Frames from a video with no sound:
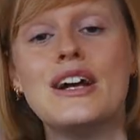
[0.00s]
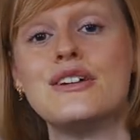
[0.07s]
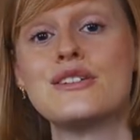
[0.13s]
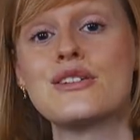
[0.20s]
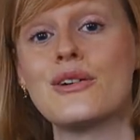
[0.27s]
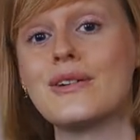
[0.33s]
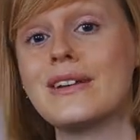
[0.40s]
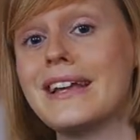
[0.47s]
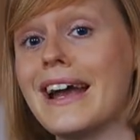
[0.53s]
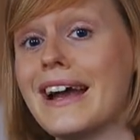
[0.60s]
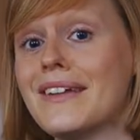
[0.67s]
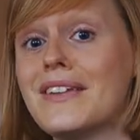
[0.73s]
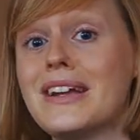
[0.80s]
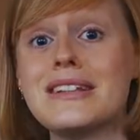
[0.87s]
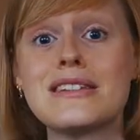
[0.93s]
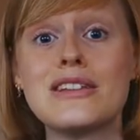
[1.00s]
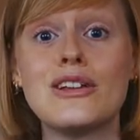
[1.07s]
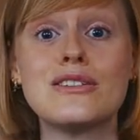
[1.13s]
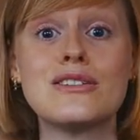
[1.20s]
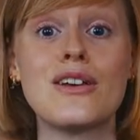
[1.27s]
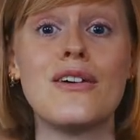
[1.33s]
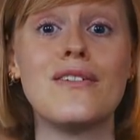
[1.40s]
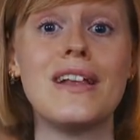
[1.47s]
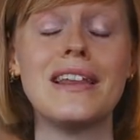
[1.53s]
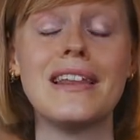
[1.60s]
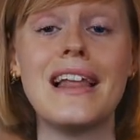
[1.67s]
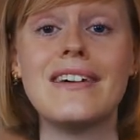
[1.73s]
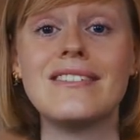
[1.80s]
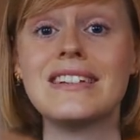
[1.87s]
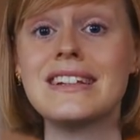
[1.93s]
So yeah, there's lots of
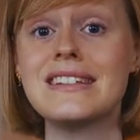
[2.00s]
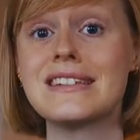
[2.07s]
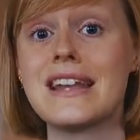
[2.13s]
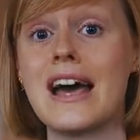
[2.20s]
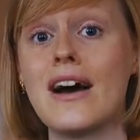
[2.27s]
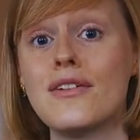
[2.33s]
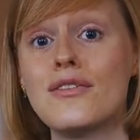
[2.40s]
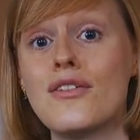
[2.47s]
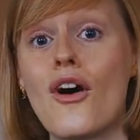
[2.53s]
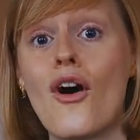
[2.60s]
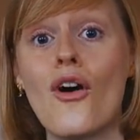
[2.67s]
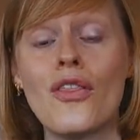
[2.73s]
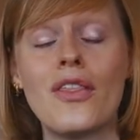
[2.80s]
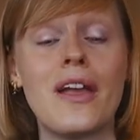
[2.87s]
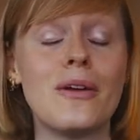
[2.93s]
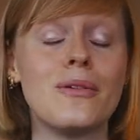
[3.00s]
lovely stuff on their